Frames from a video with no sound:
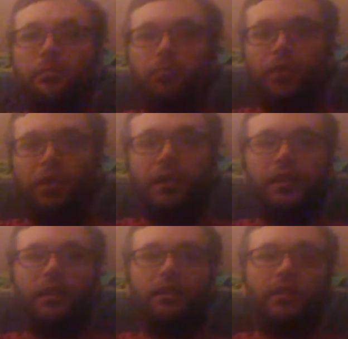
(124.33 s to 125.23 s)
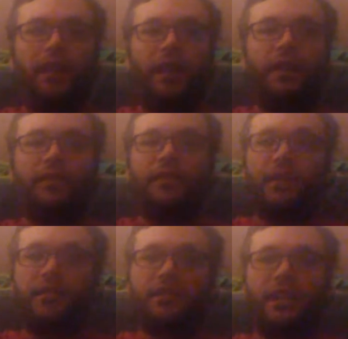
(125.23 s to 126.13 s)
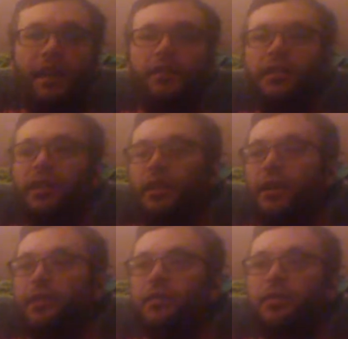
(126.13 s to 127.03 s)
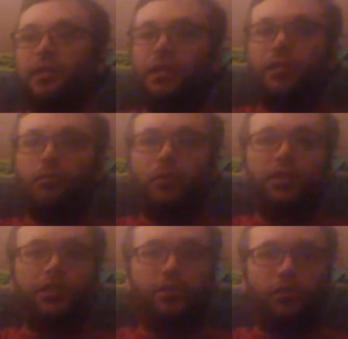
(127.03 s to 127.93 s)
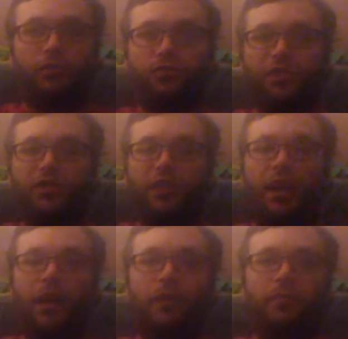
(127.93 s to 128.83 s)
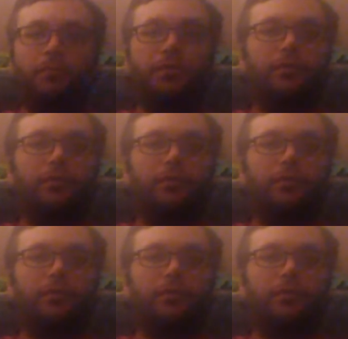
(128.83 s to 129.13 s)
But on the other hand, things got done. I went to the grocery shop